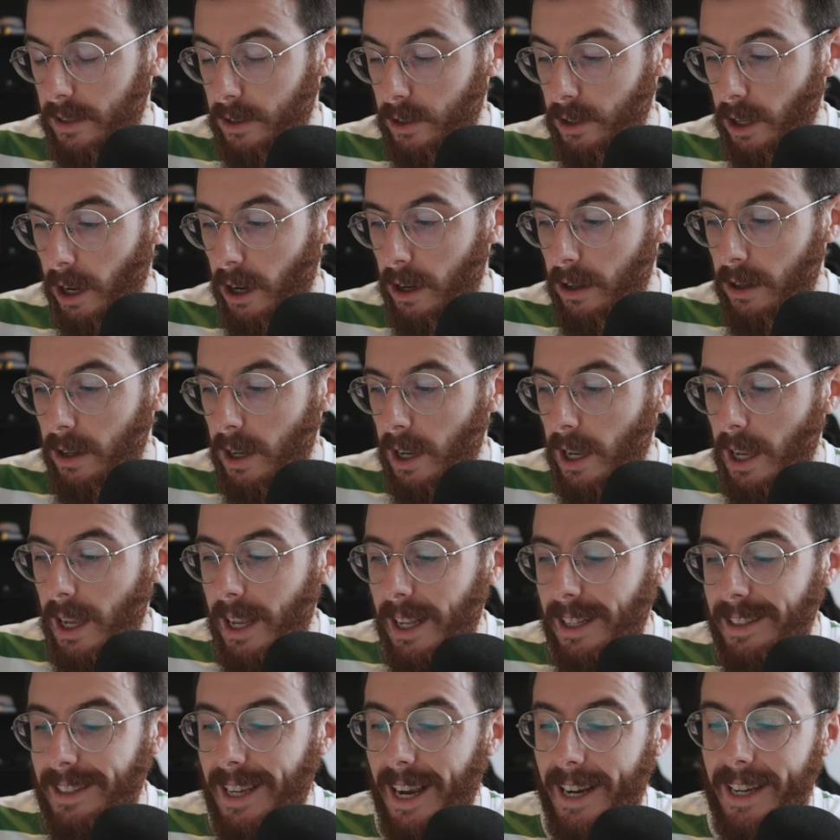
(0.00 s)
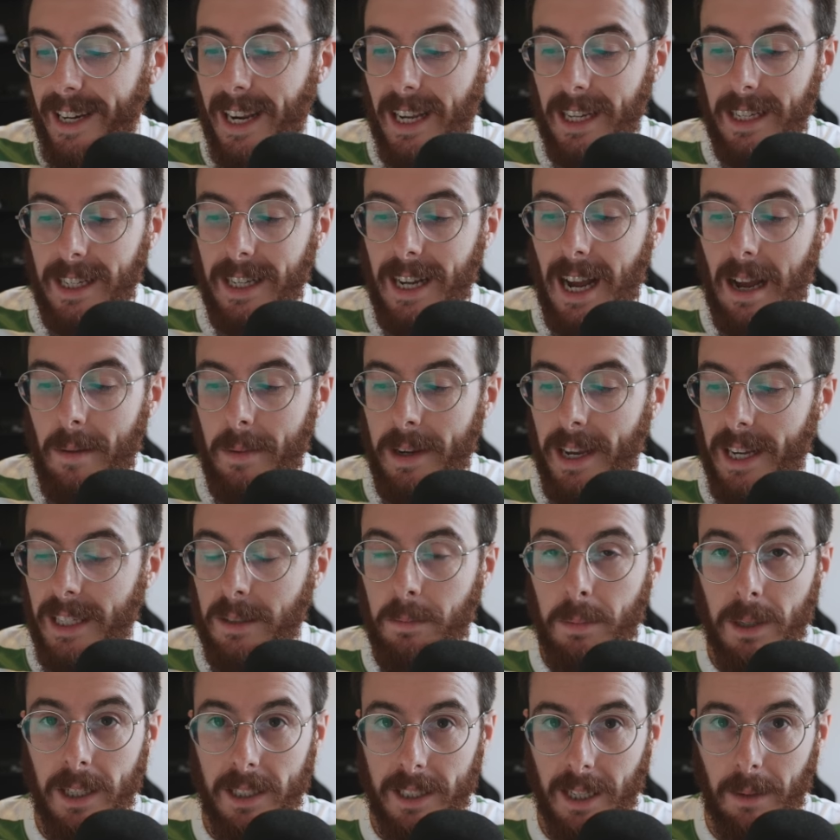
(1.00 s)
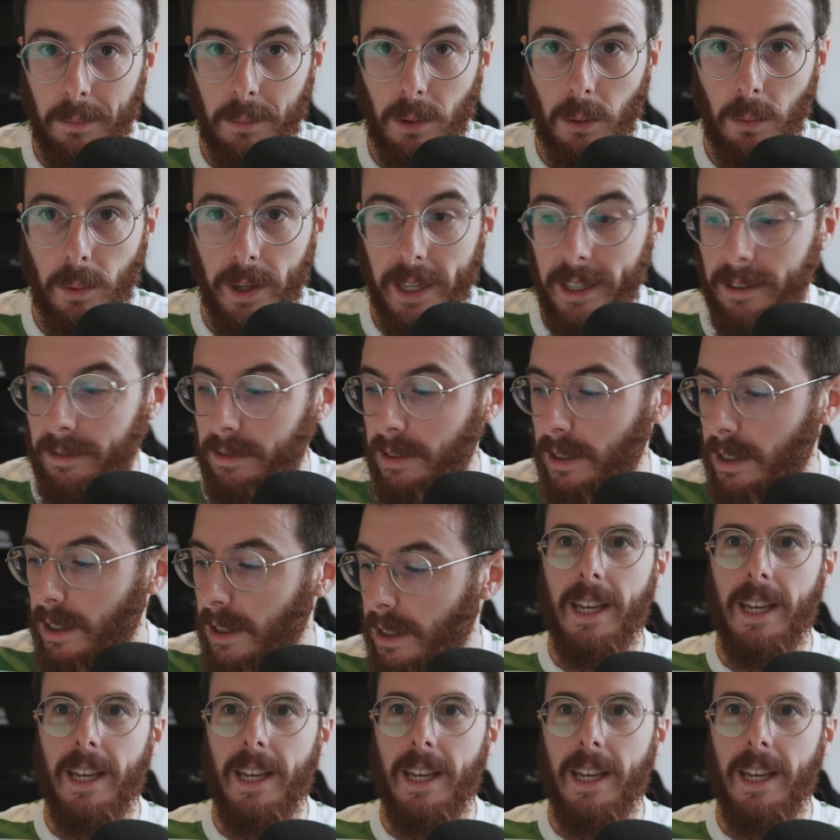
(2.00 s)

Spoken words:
So Taka Nakagami has picked up the win.